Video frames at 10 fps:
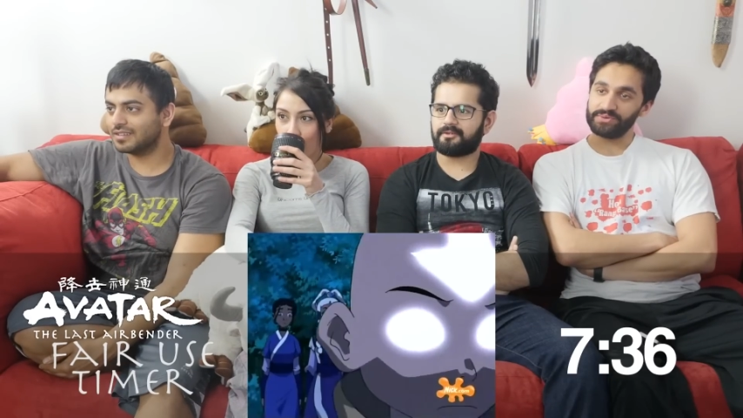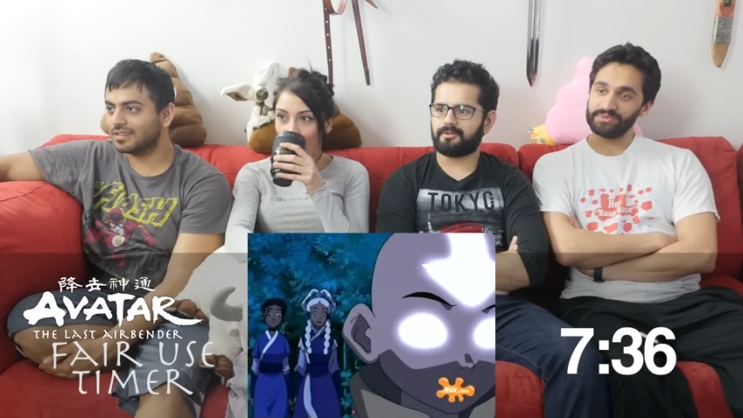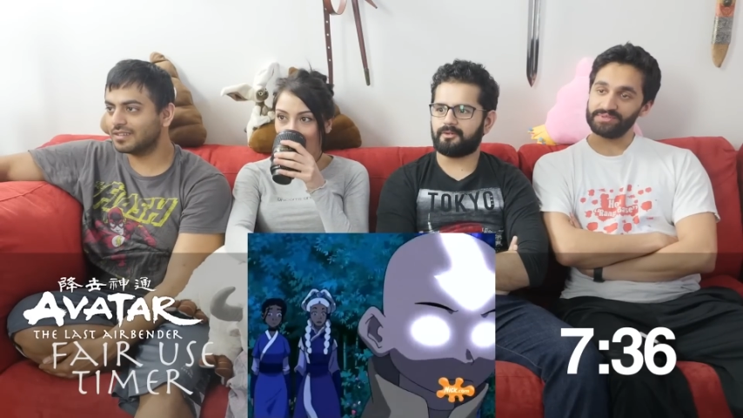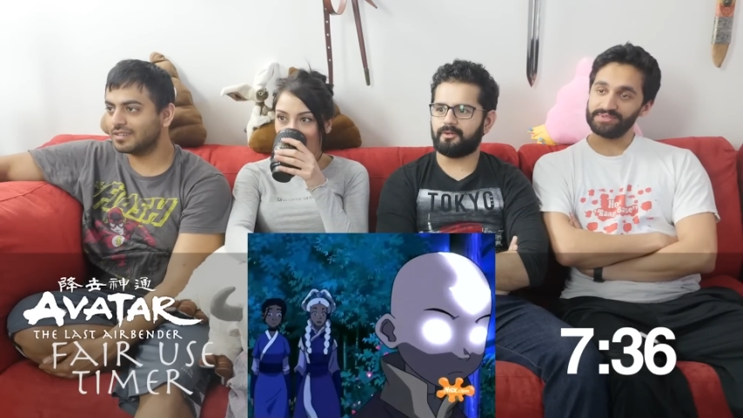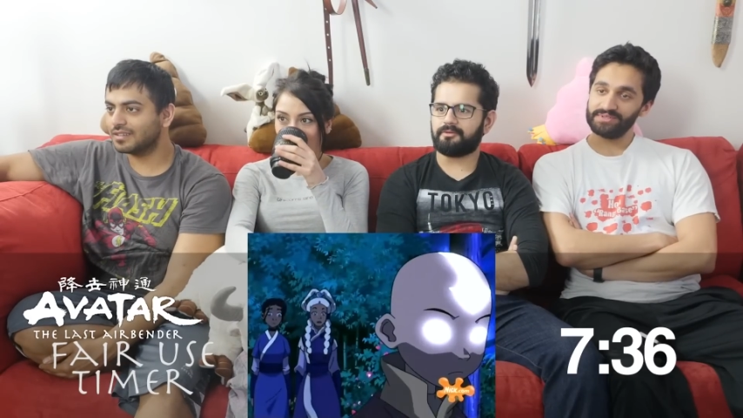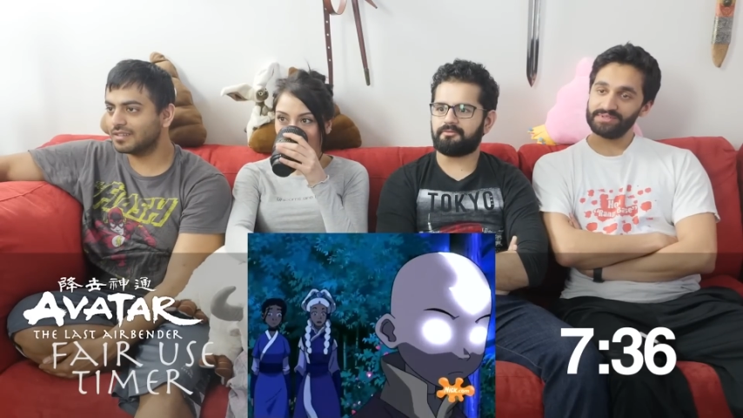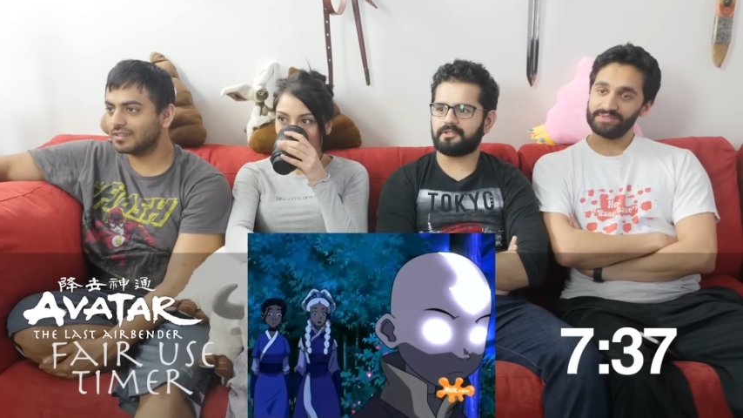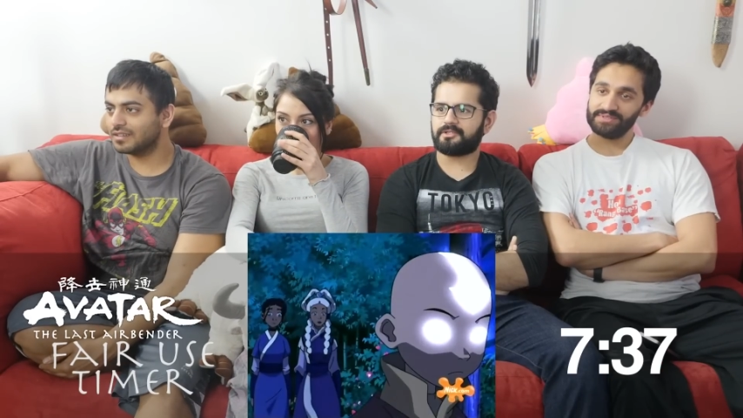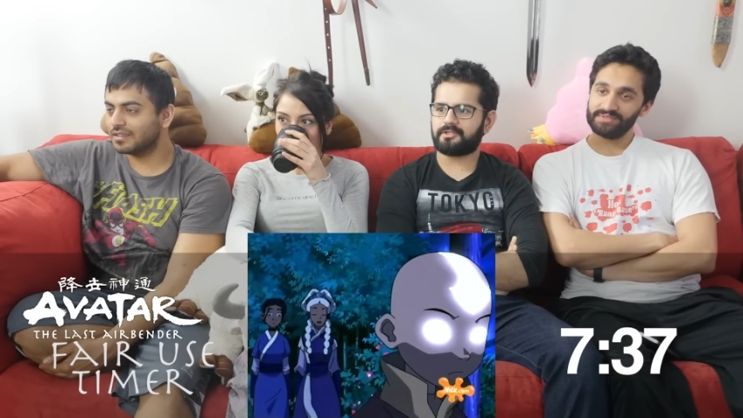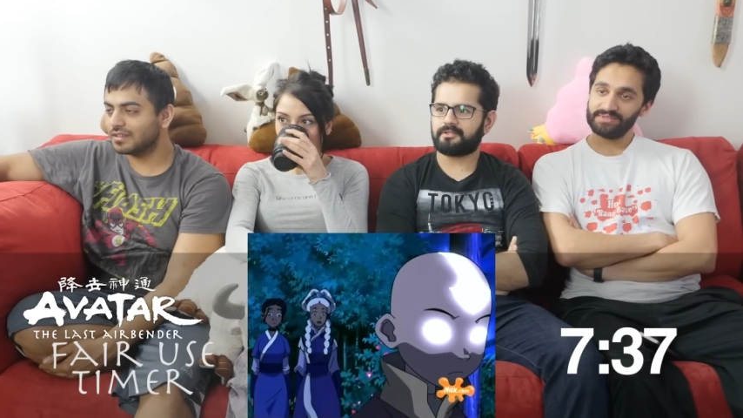Speaker 1: cool. Koi
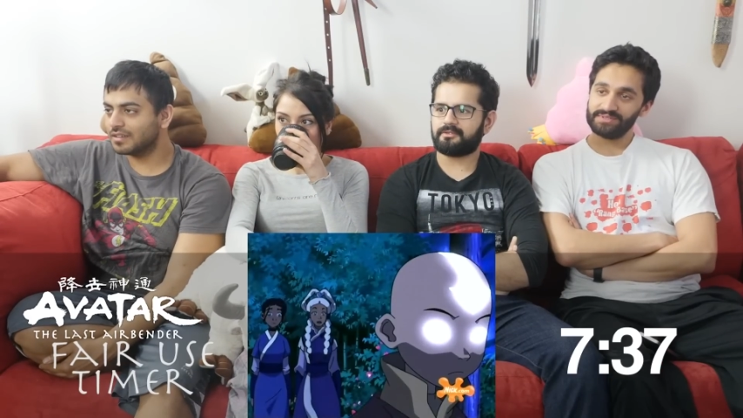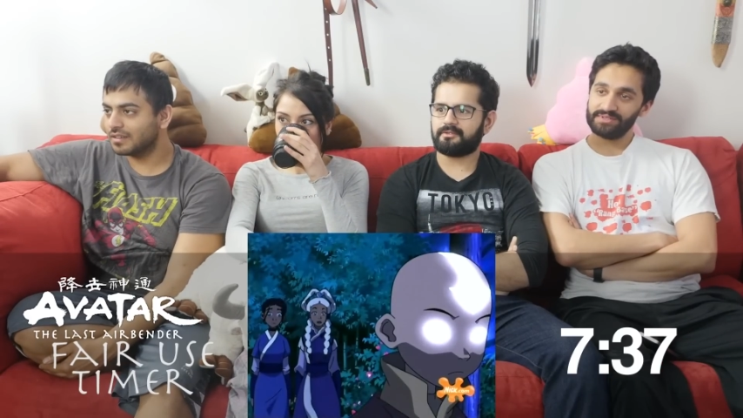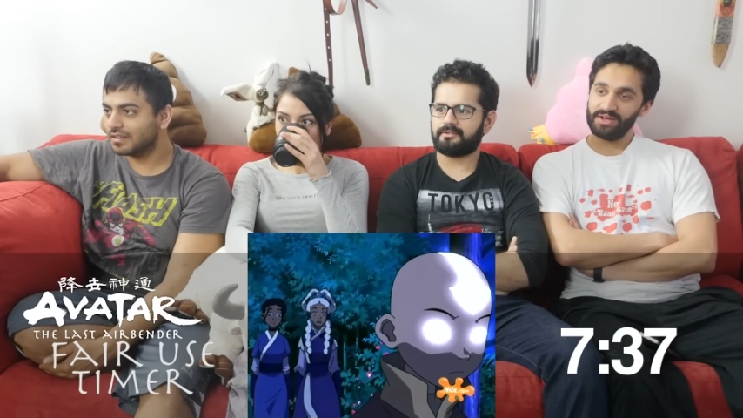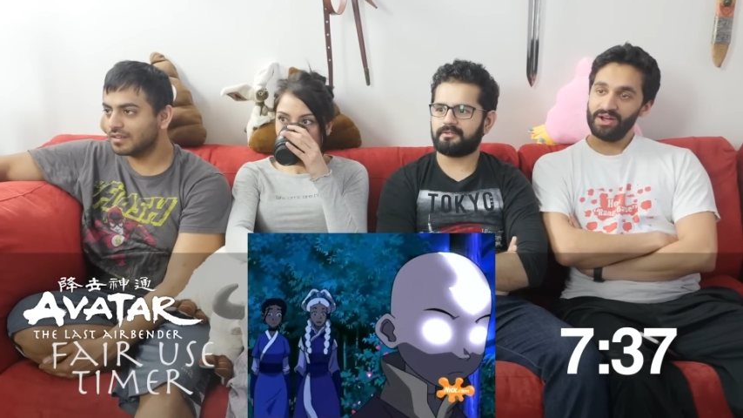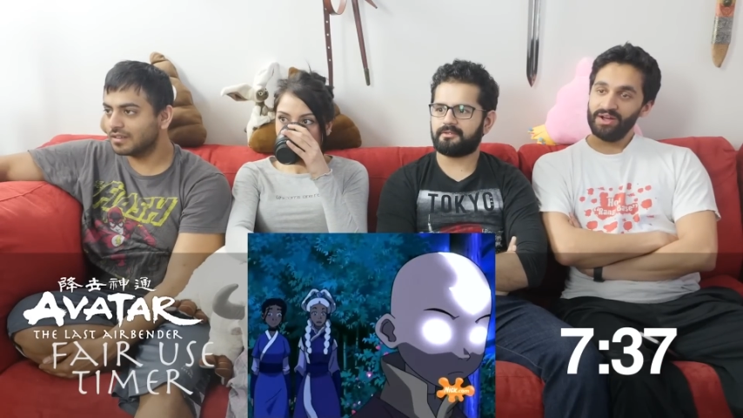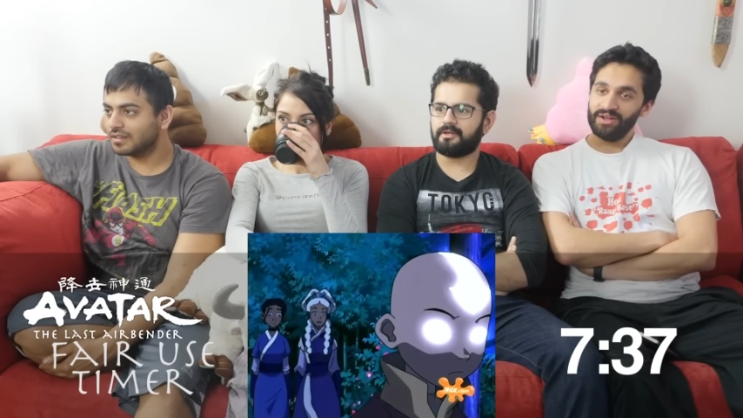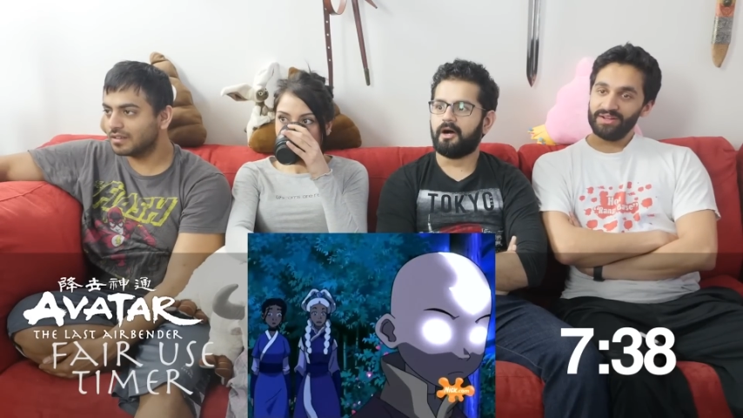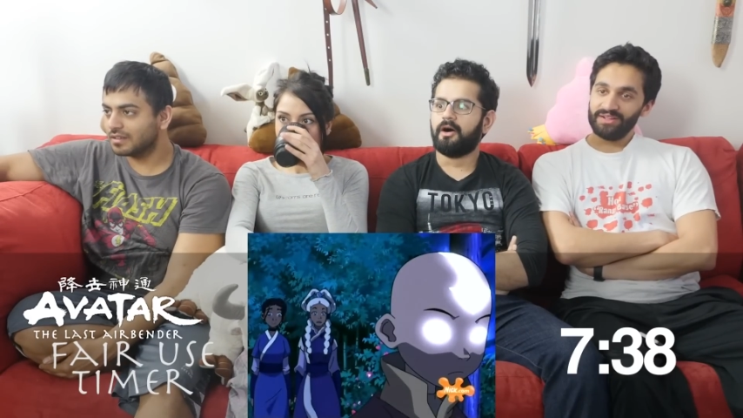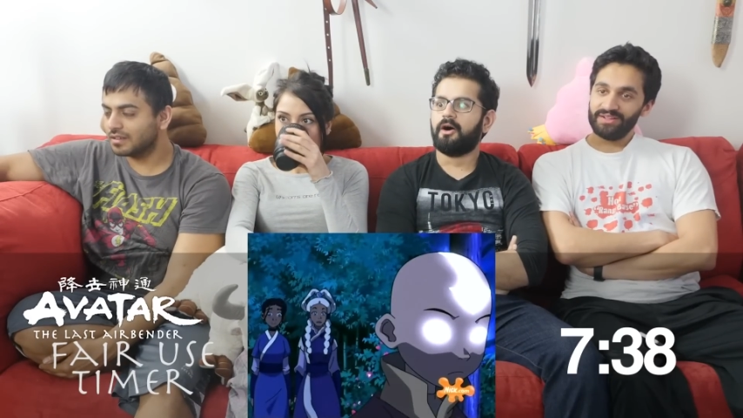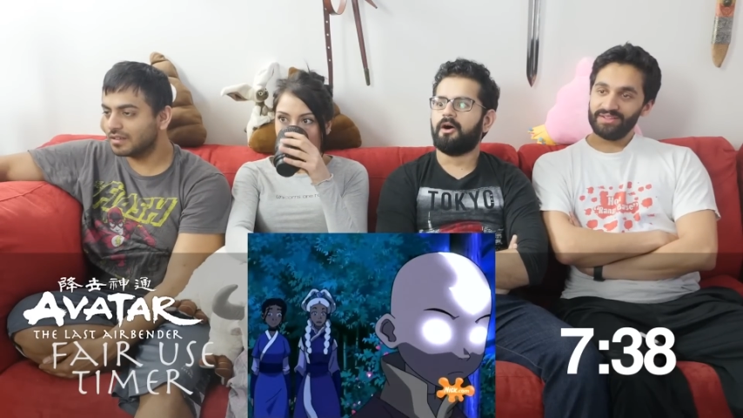fish.
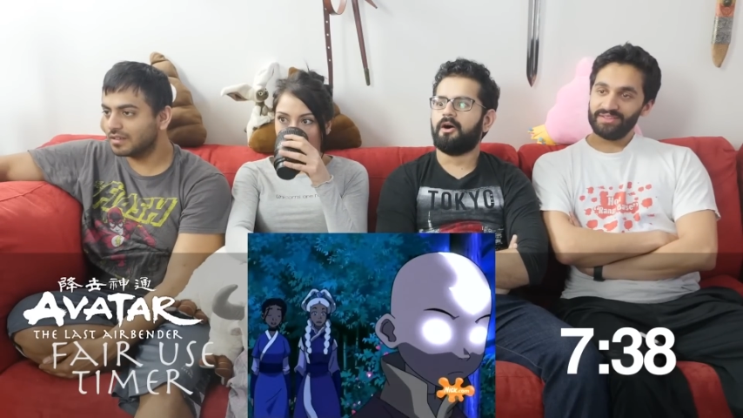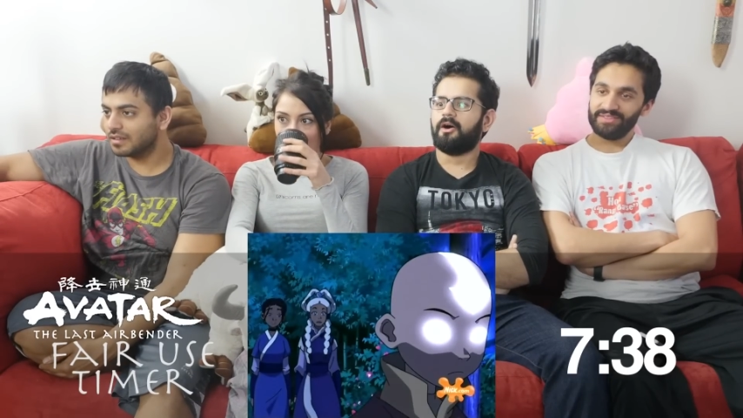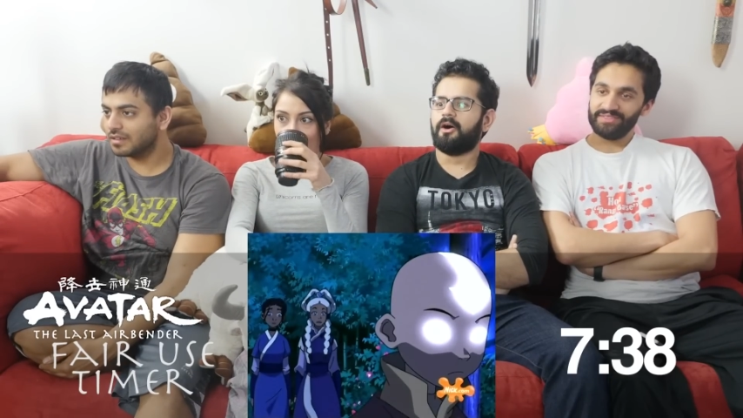oh,